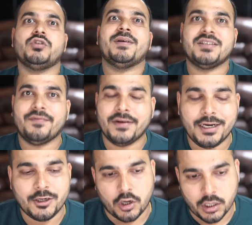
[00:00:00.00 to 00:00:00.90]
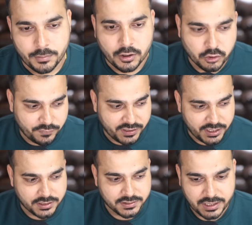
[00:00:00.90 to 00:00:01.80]
specifically talk about over
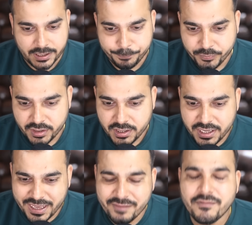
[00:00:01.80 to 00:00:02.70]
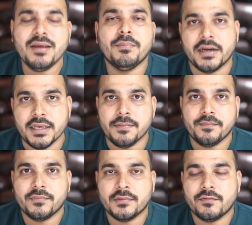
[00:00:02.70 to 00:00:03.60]
here is that everybody
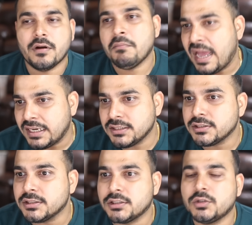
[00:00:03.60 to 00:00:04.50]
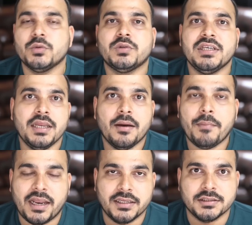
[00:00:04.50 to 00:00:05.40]
from managers to senior
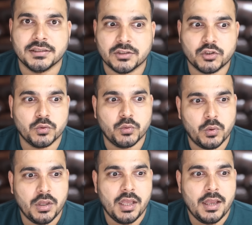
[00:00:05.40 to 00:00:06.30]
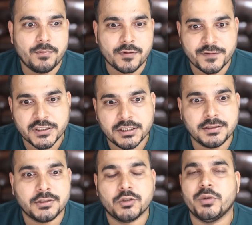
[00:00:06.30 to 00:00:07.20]
managers to
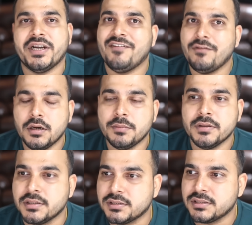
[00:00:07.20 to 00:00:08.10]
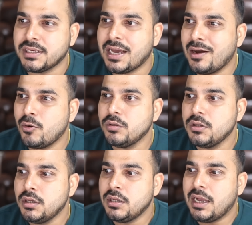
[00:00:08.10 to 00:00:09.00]
professionals to developers now
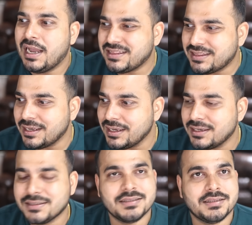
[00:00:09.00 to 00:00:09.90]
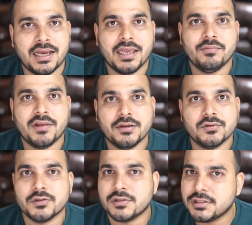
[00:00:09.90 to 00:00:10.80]
I think it's time that
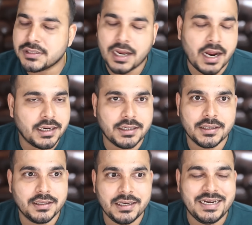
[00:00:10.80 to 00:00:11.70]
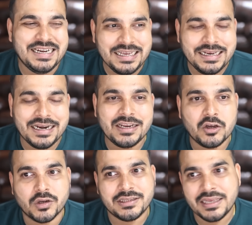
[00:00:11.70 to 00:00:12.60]
you should start
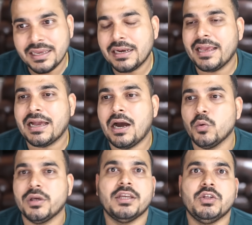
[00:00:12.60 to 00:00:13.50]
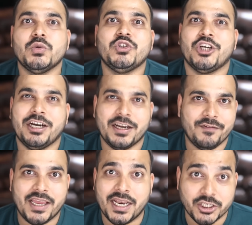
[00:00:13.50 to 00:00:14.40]
integrating or think like how you can use
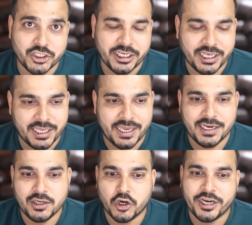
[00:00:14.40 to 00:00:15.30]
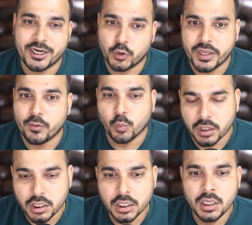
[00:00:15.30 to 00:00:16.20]
generative AI and agentic AI in your day-to-day -day
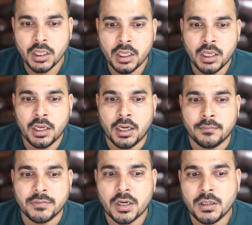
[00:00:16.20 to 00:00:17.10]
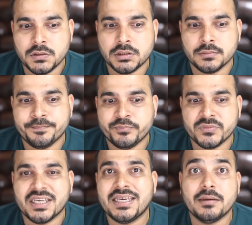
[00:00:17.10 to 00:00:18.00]
work because
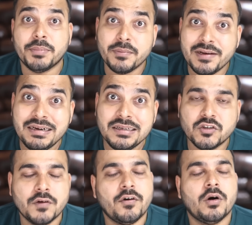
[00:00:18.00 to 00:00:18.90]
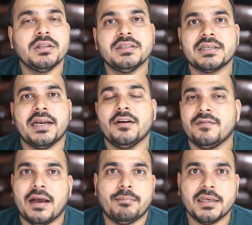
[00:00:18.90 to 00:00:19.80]
the capabilities of all these kind
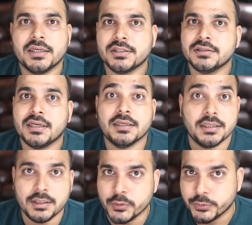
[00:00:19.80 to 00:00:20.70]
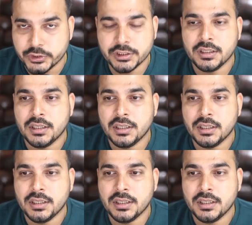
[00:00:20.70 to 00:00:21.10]
of applications are huge